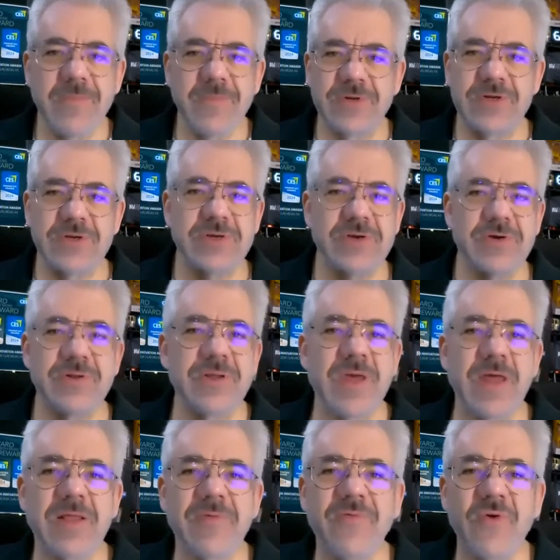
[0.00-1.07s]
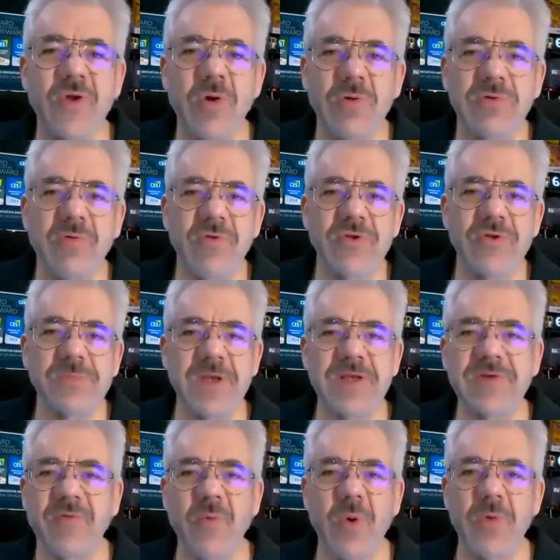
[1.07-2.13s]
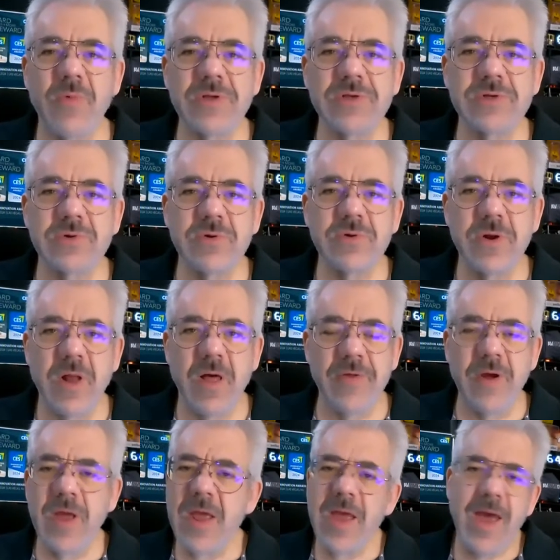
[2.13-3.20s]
but just couldn't get the foothold in the space for one reason or another.